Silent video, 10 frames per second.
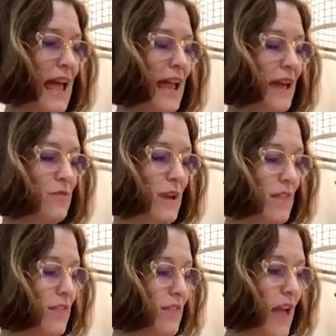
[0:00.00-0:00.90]
And we
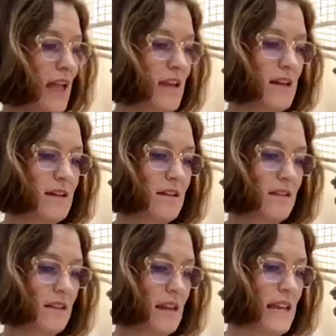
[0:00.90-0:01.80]
thank
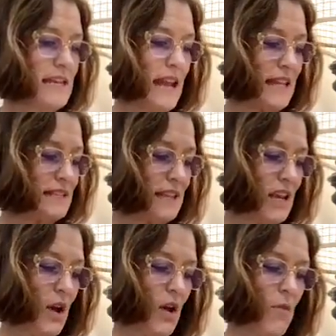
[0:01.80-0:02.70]
Nancy